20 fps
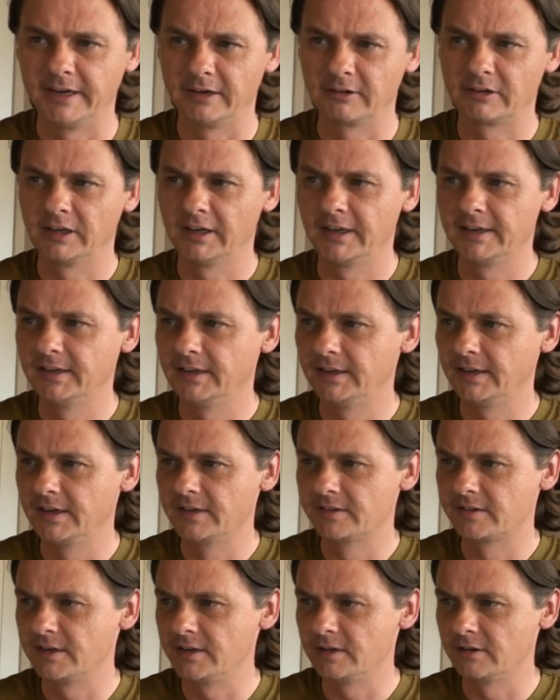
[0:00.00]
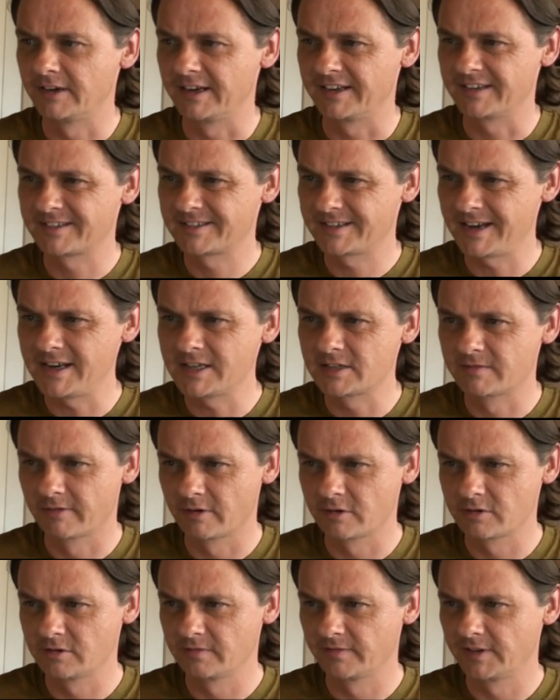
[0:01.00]
Now, CALEA is the United States
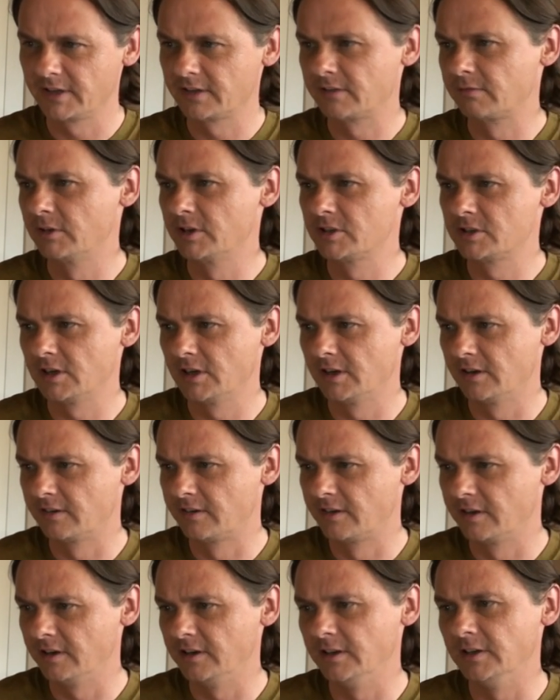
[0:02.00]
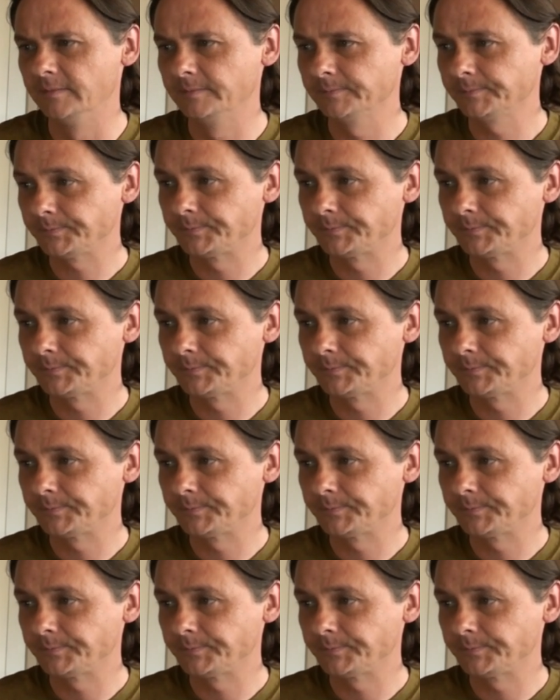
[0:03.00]
version of this, which is the